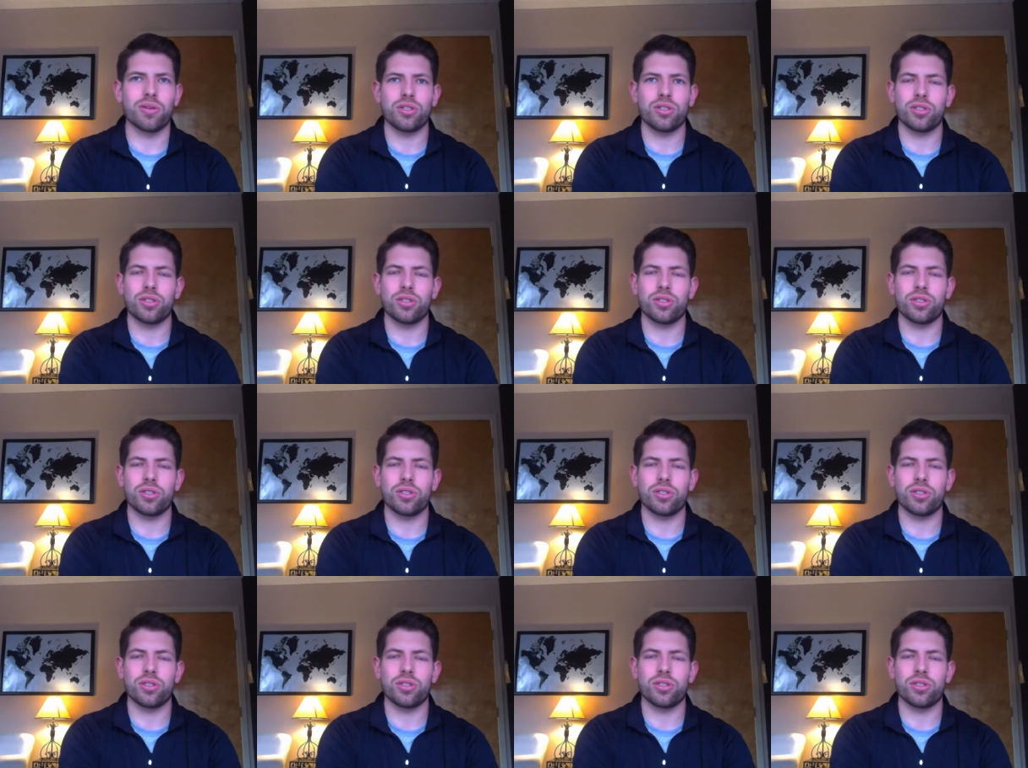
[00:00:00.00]
They already know
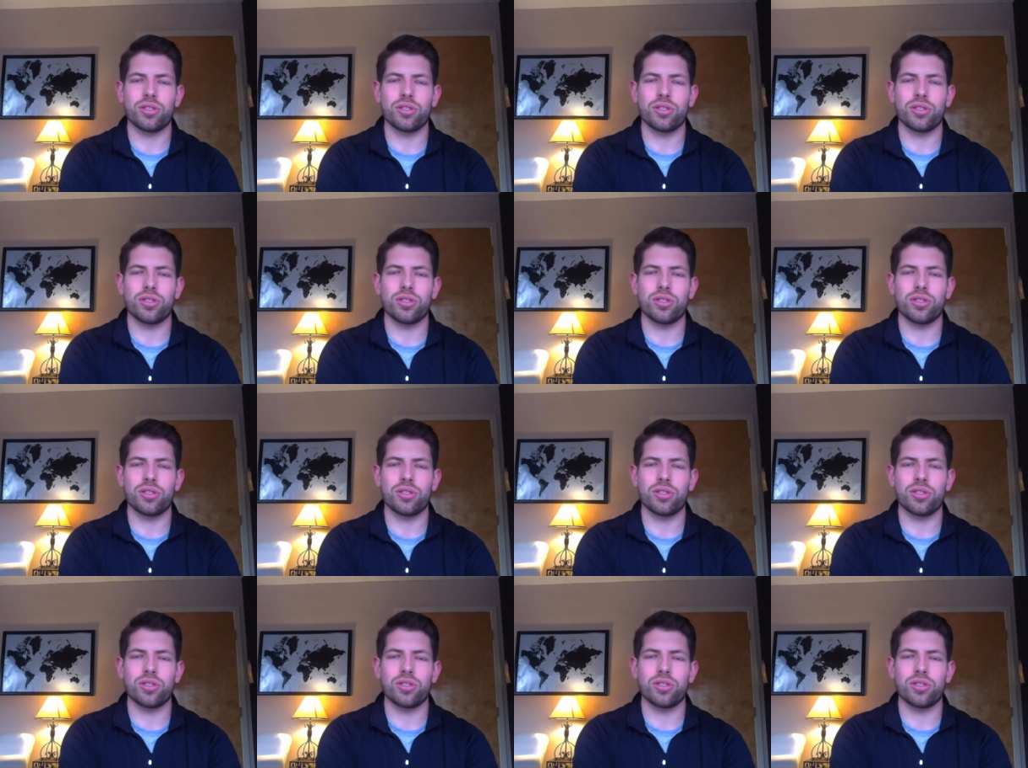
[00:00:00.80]
each other, and I don't
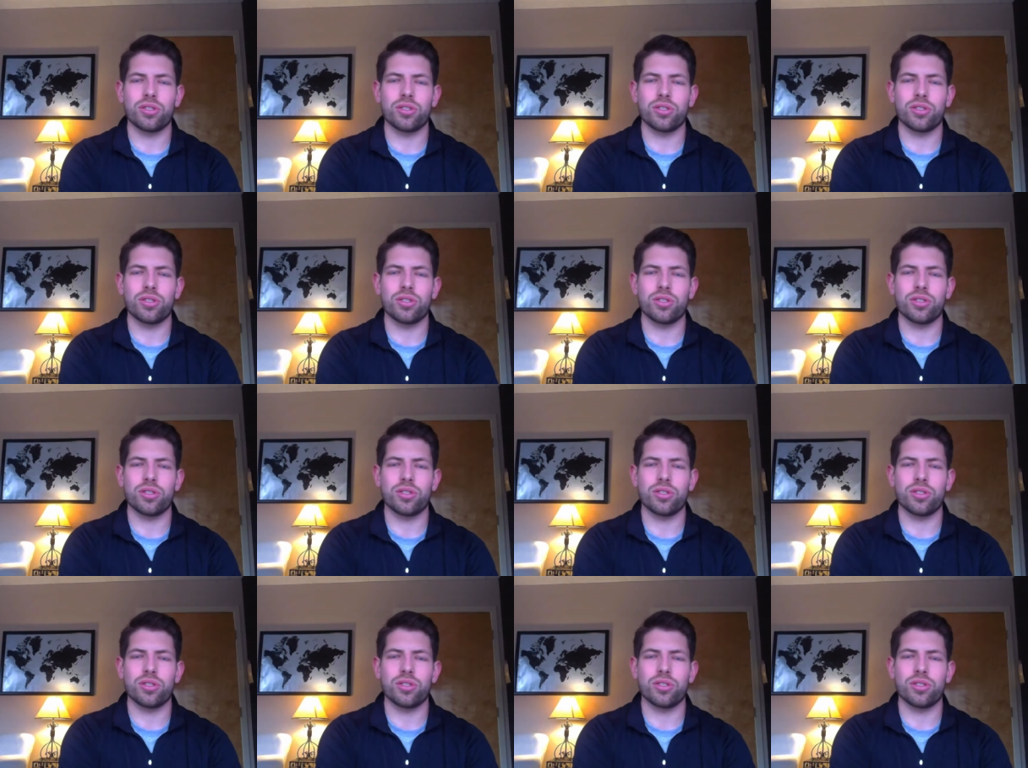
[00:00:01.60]
know anybody in the group.
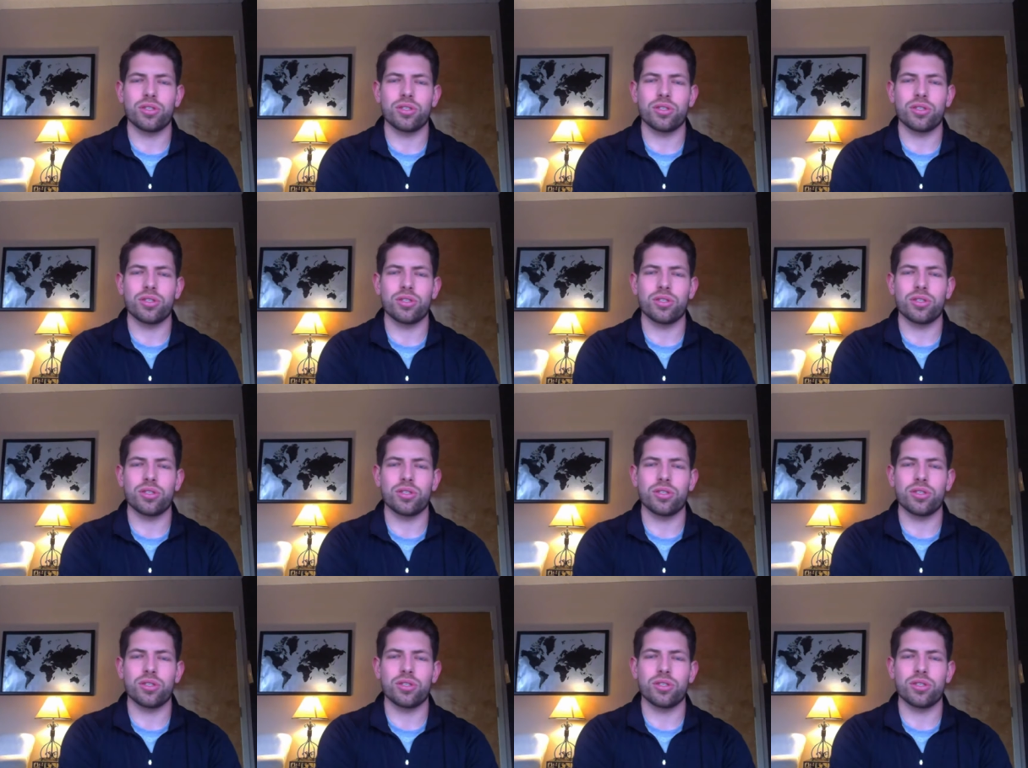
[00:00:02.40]
Like,
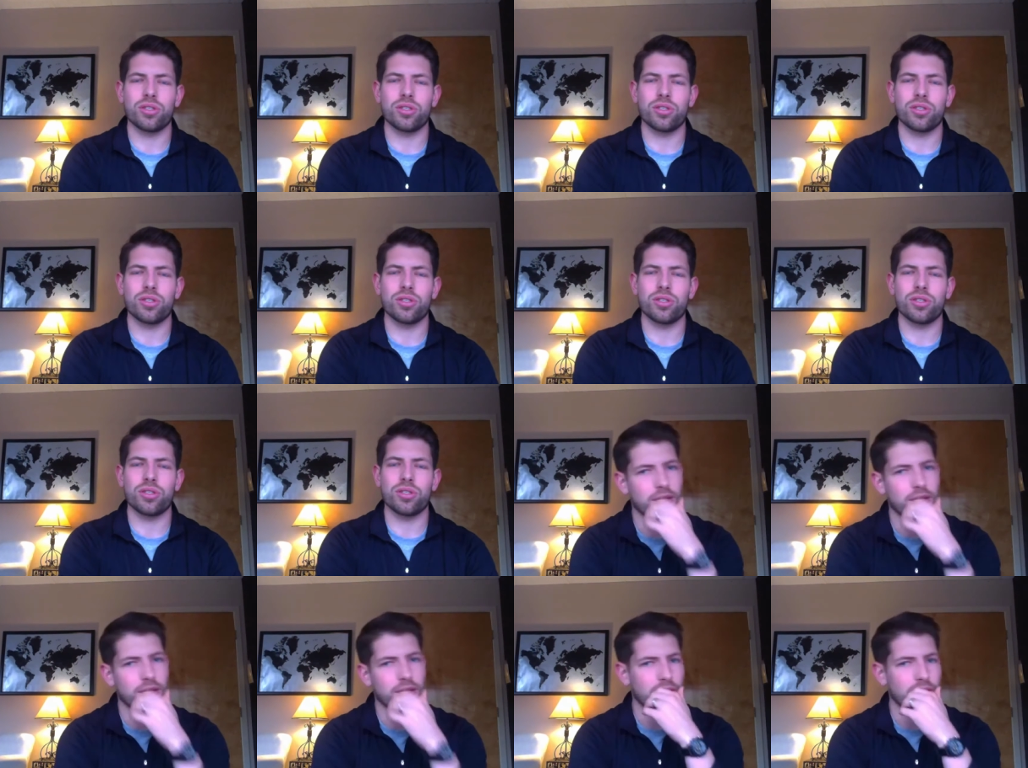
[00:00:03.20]
that is not
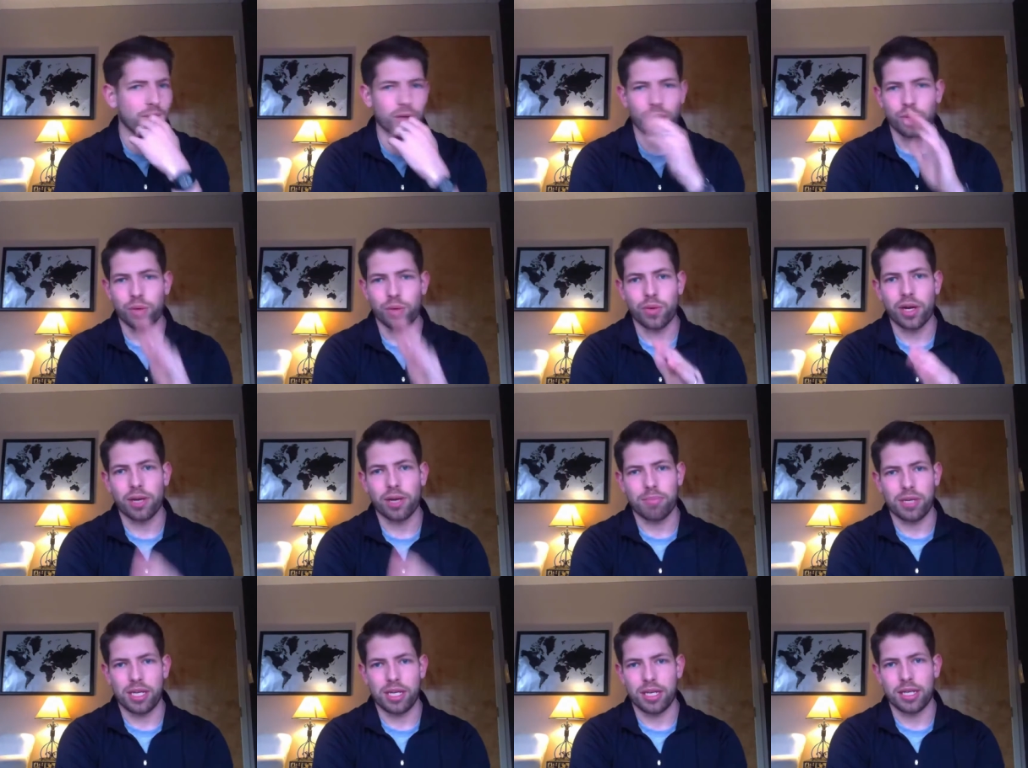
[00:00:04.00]
where we want to
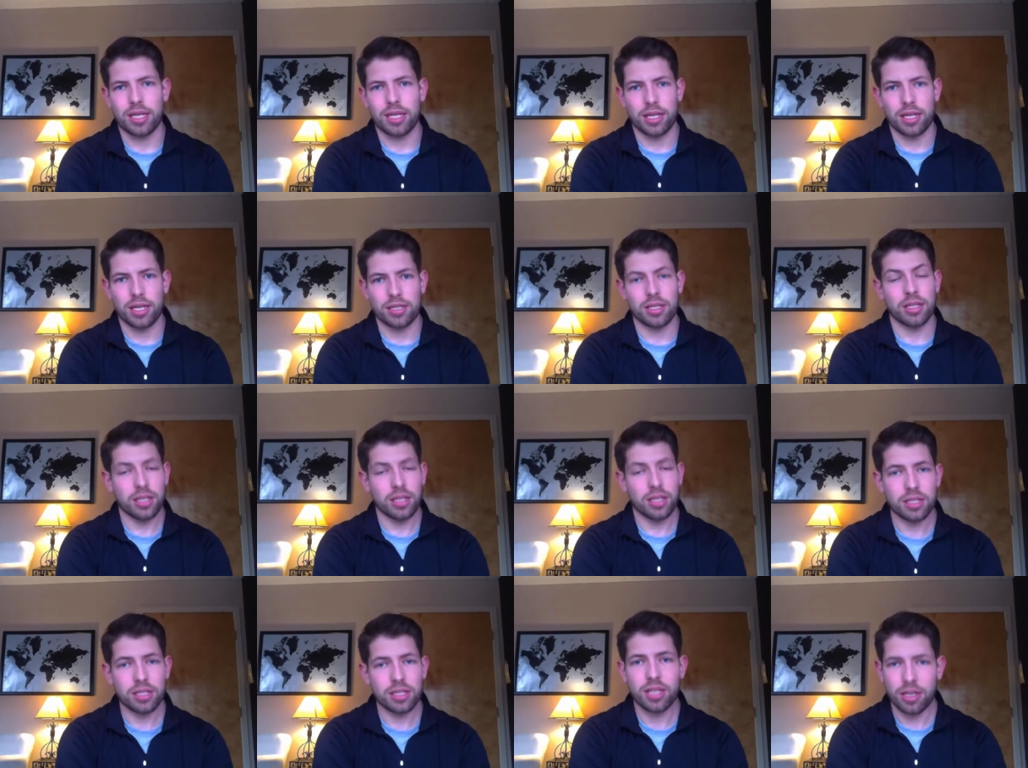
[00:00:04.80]
be, and it's a
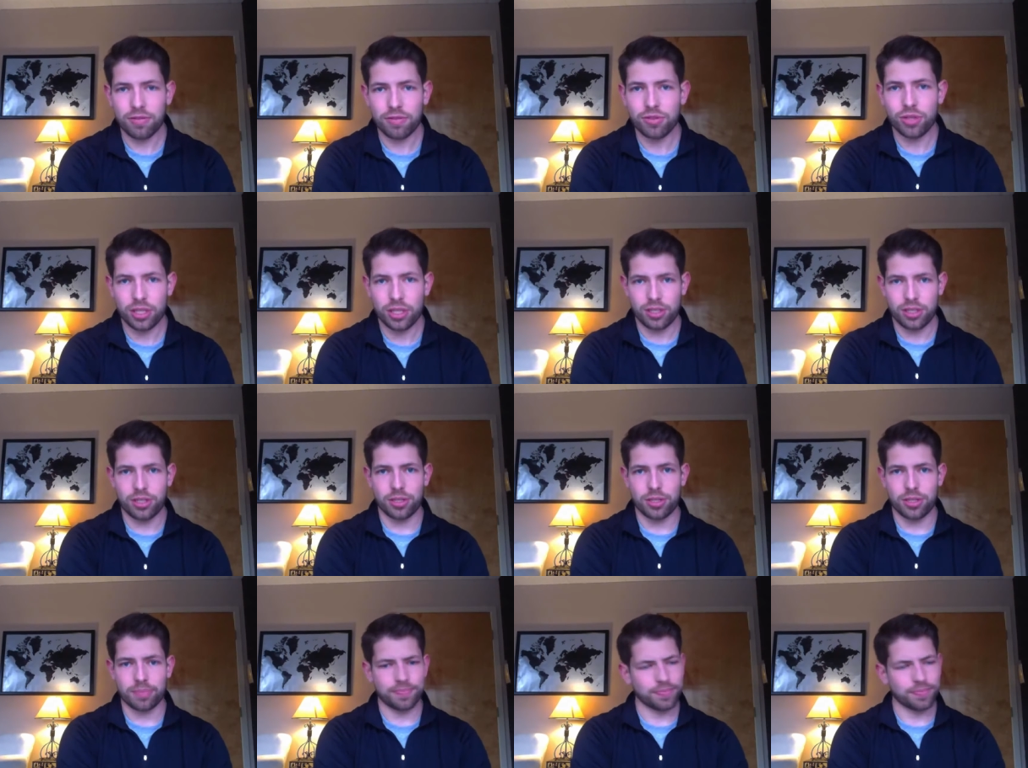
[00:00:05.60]
tough
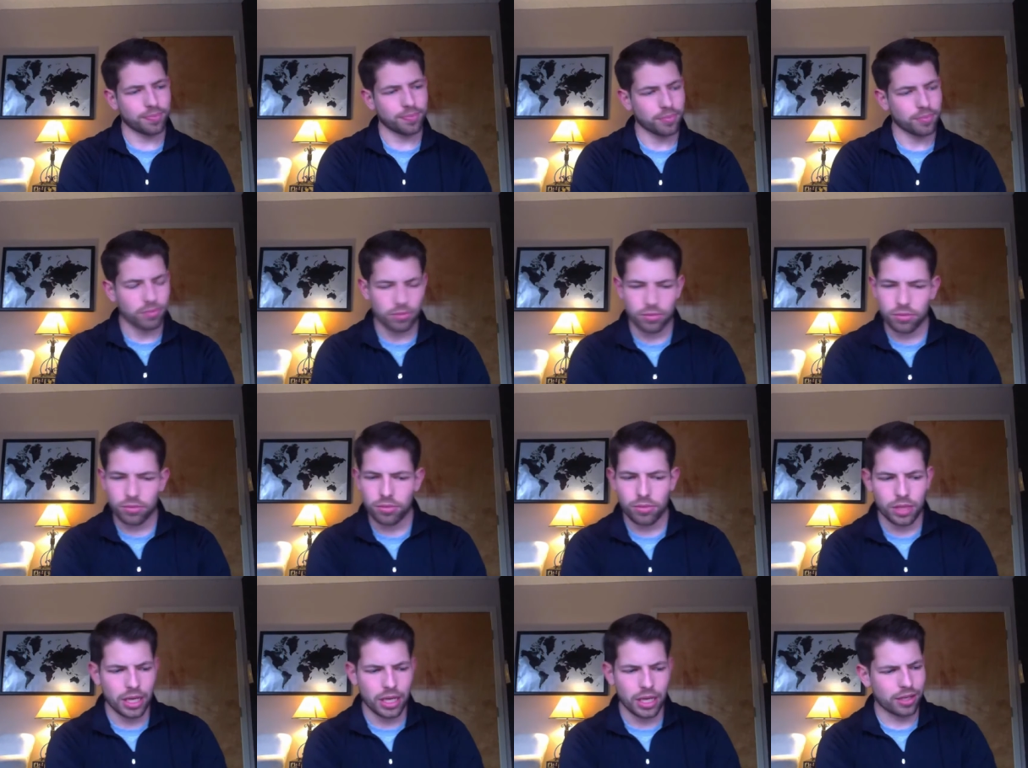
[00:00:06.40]
transition.
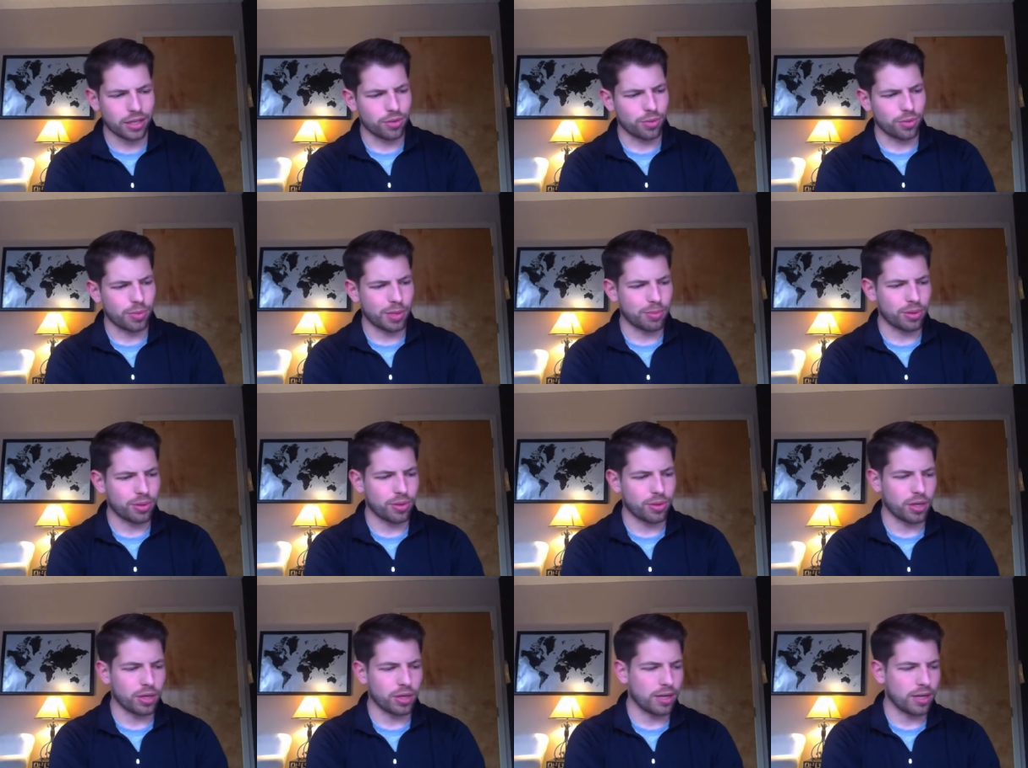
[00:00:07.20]
I can
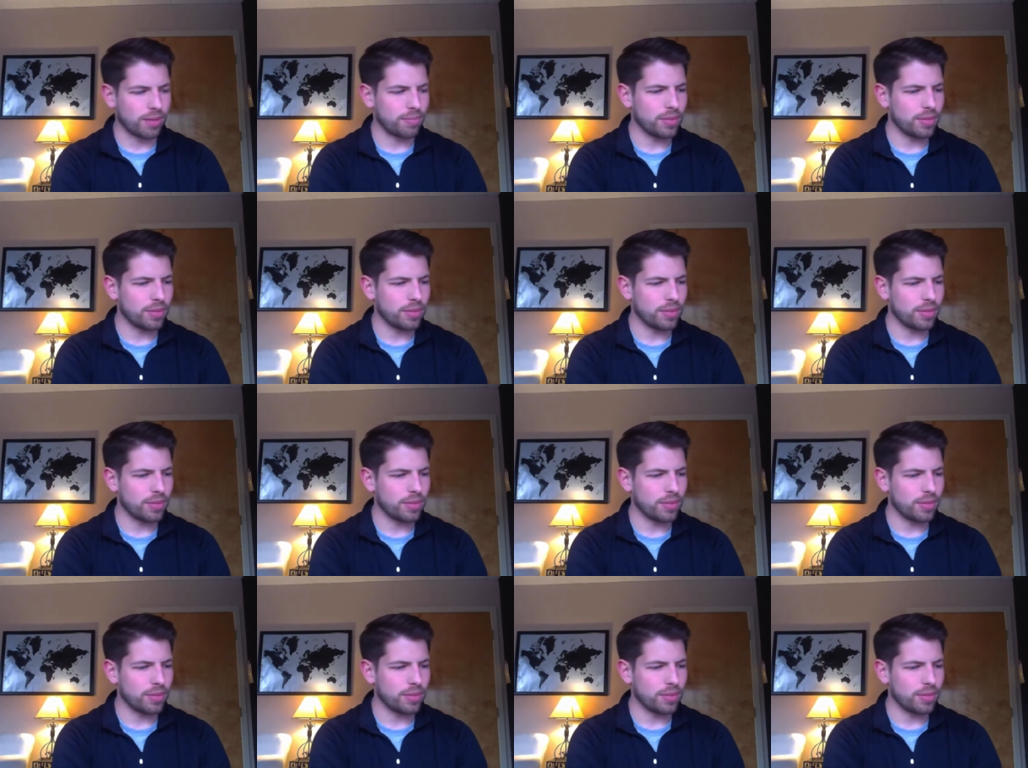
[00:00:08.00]
remember